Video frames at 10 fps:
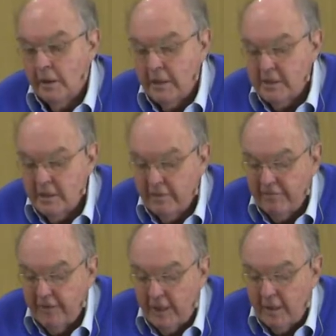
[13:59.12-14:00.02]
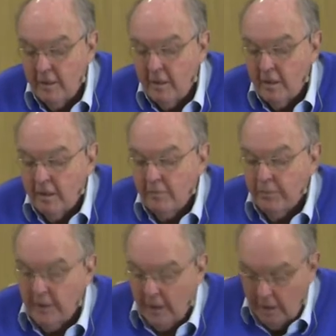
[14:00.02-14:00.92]
And I said, fine,
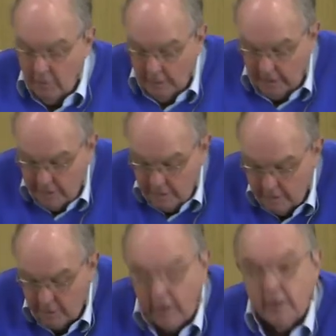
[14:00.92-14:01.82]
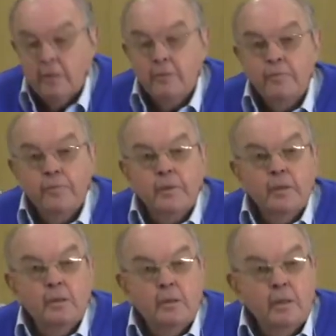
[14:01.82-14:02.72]
how well are you doing?
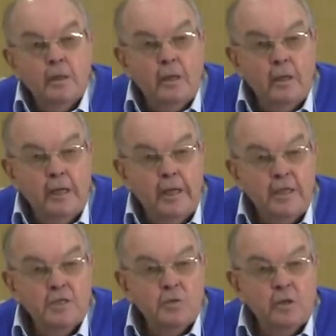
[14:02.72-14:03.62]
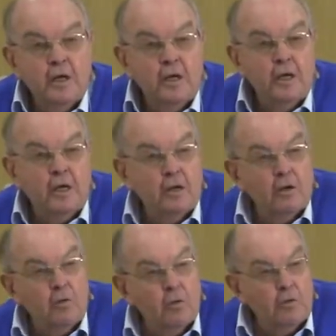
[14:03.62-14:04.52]
And heads would go
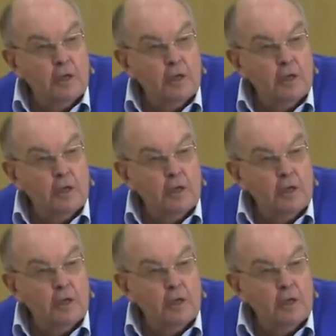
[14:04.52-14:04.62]
down all